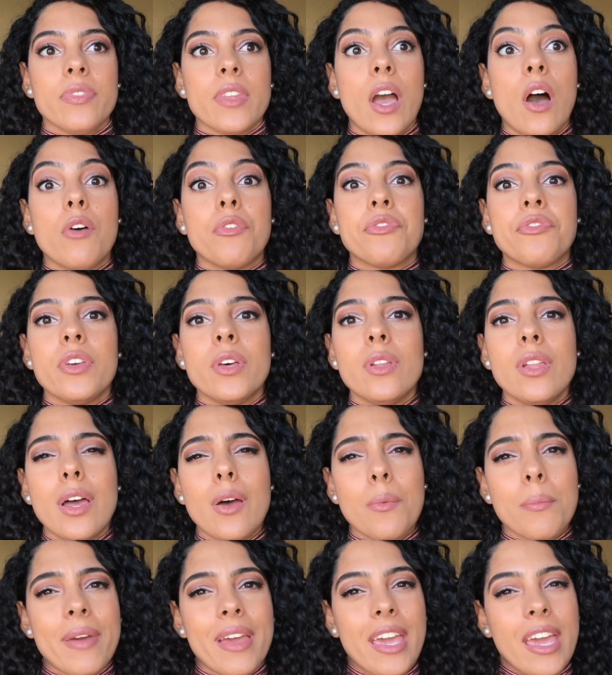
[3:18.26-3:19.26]
I'll feel
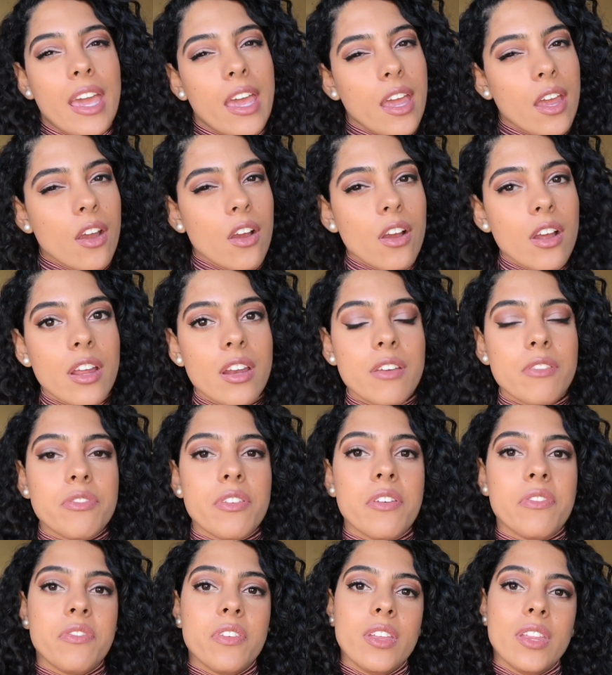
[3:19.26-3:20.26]
out my hair, and if
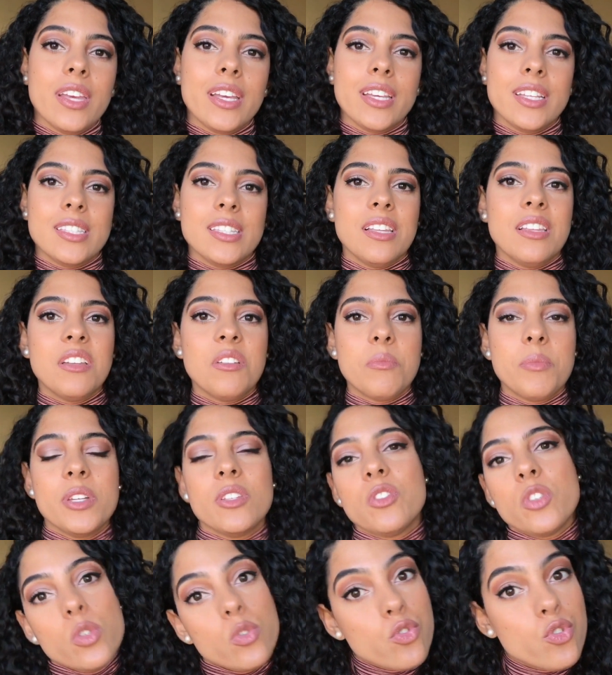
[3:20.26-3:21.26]
I feel like it's a little
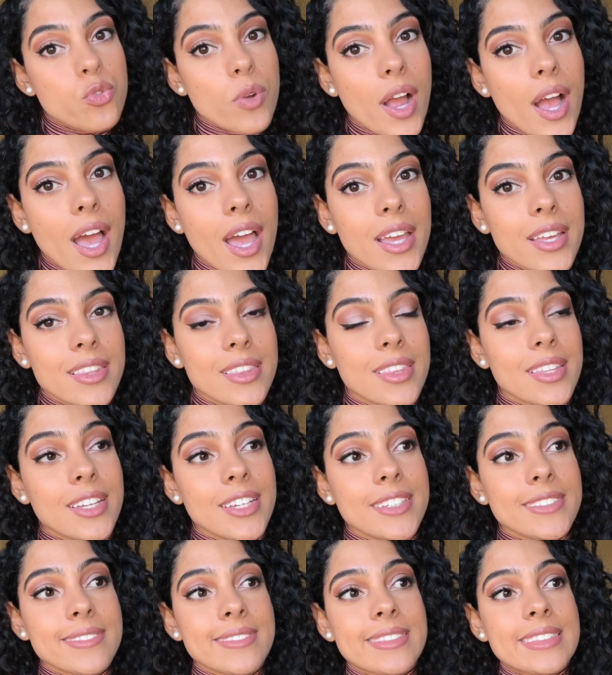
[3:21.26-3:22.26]
bit too dry,
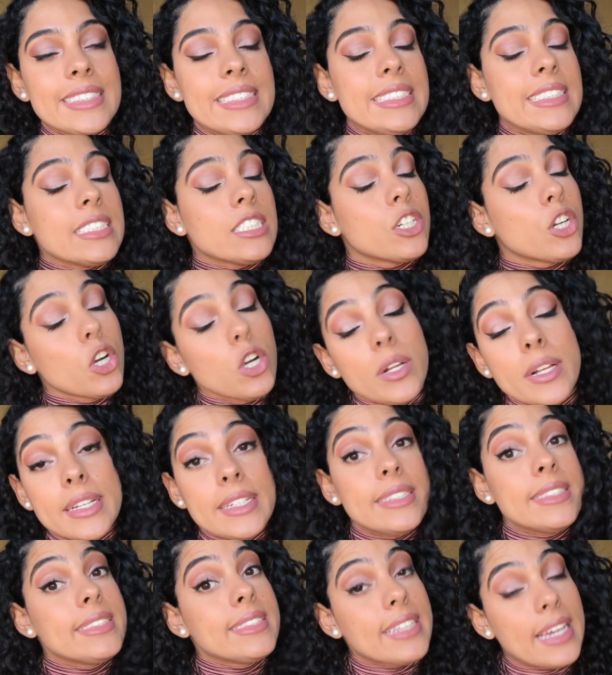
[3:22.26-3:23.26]
then girl,
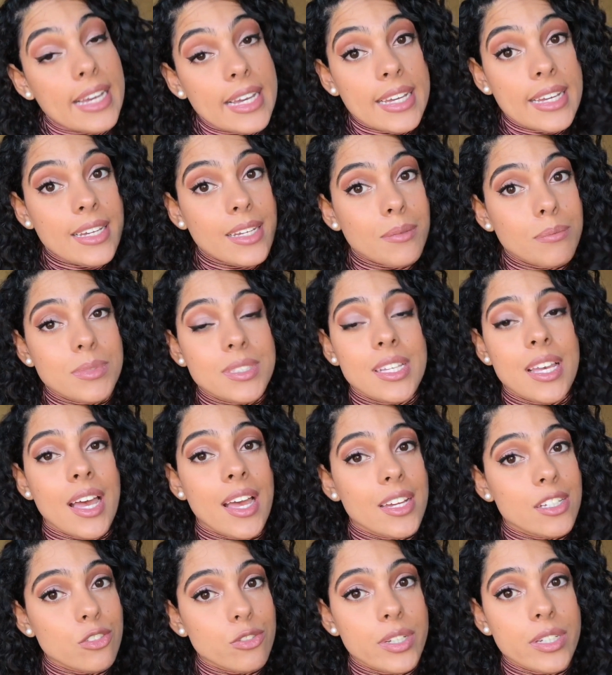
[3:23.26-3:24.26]
it's time to
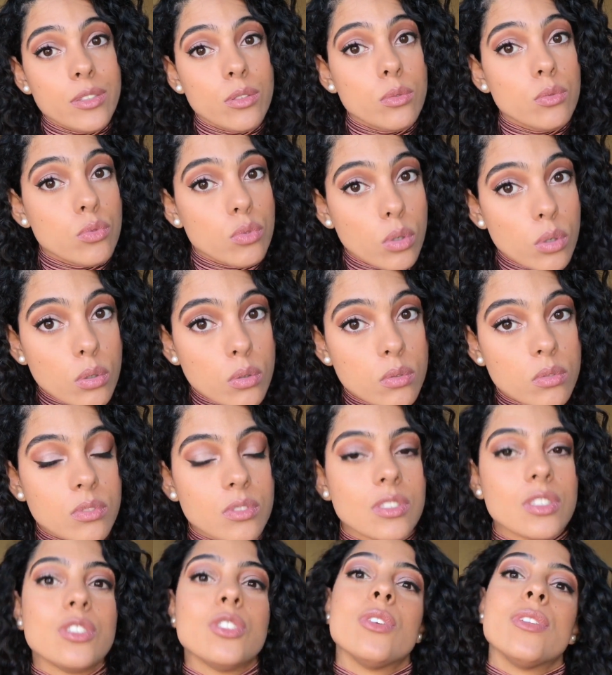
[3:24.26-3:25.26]
hydrate those
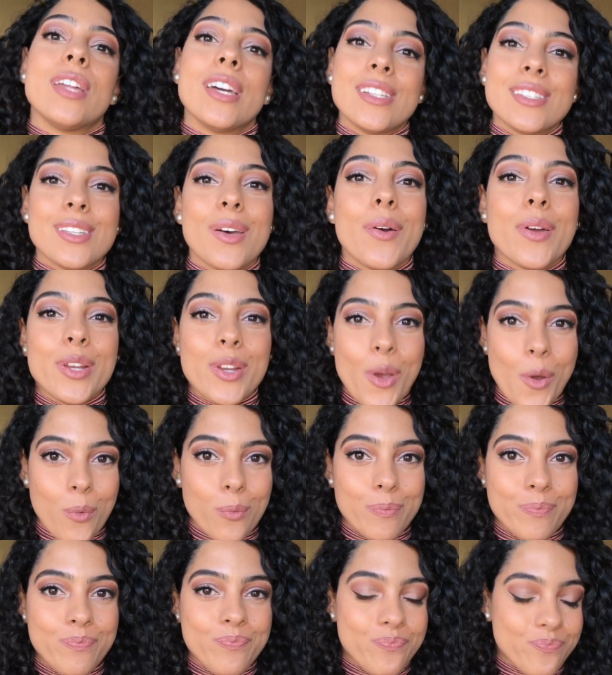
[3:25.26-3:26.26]
curls. So that's how I know.
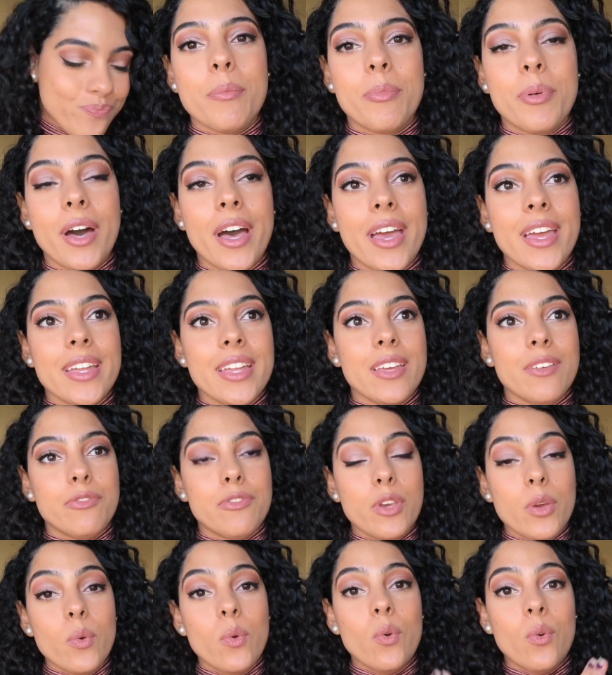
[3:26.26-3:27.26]
But
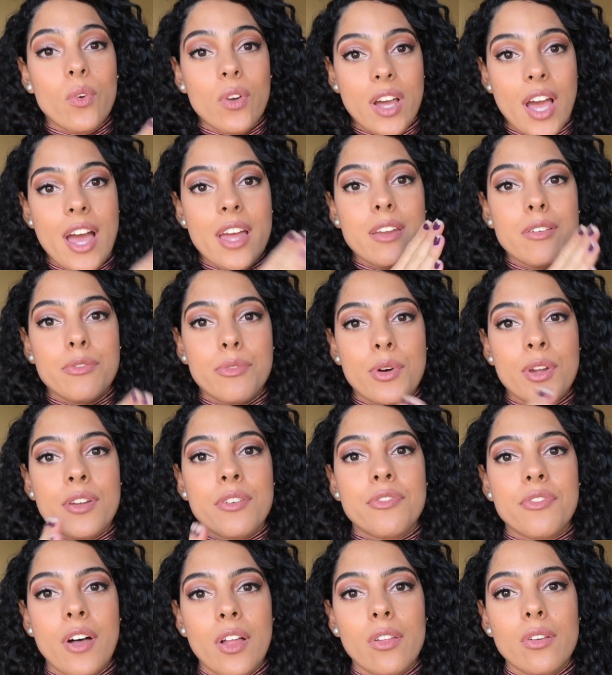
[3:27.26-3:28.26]
if you kind of want
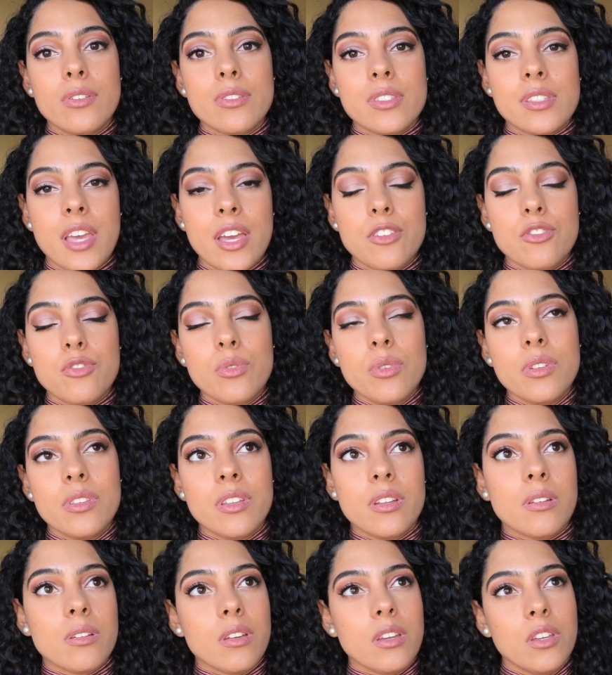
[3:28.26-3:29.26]
to follow a schedule,
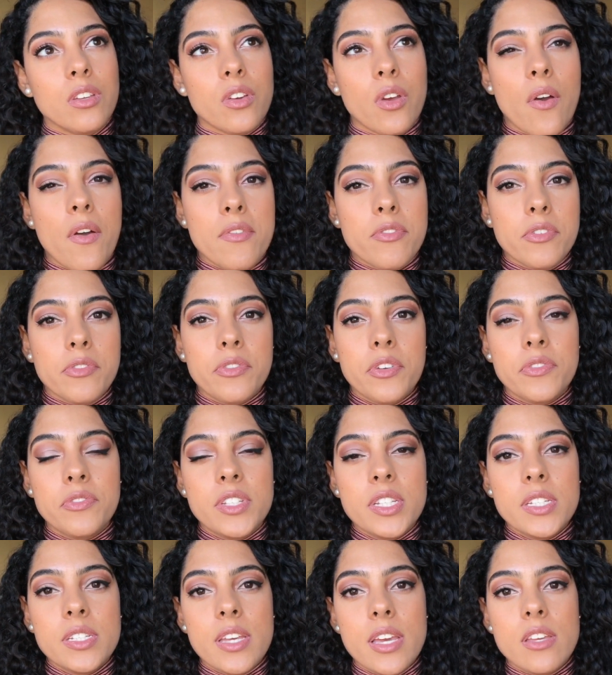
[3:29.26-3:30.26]
then every
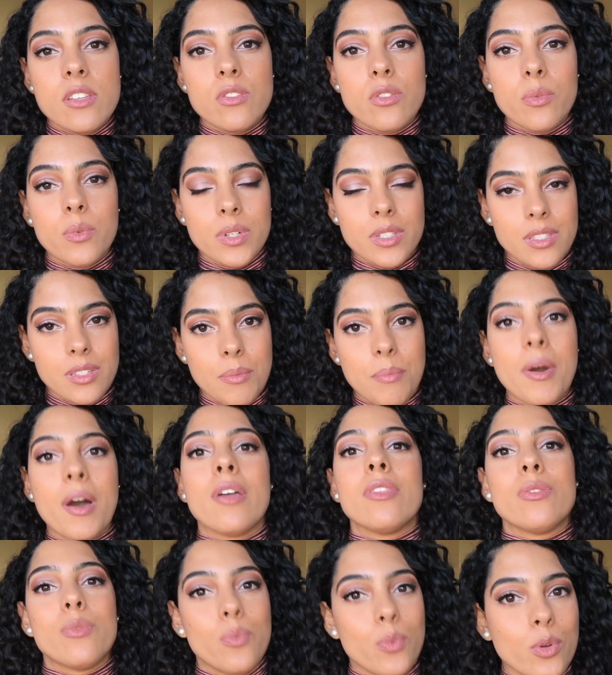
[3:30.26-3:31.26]
15 days or once a
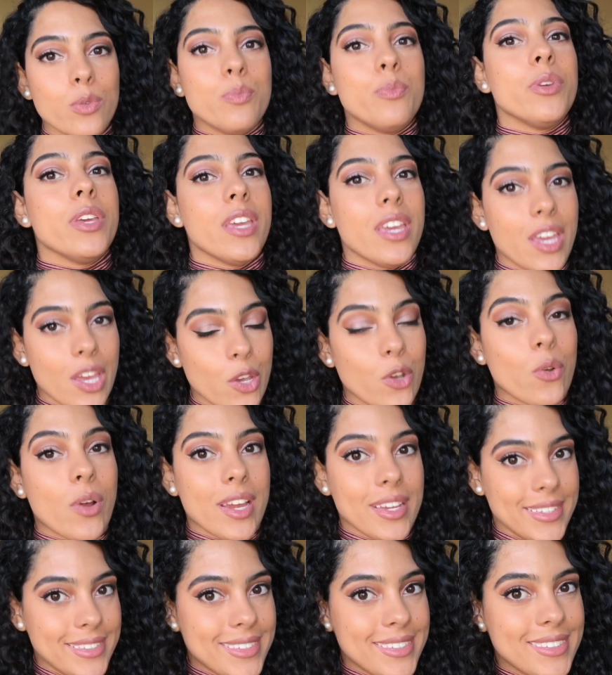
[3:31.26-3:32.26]
month would be
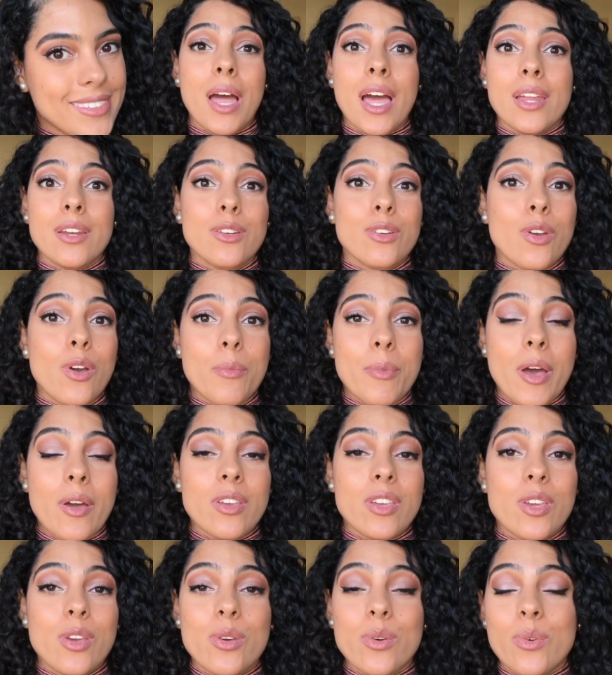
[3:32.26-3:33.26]
great. I don't know
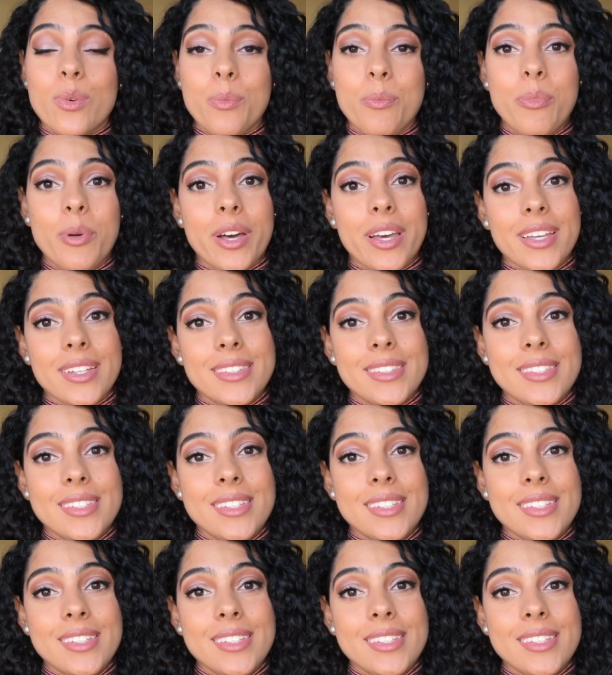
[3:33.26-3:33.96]
about you, but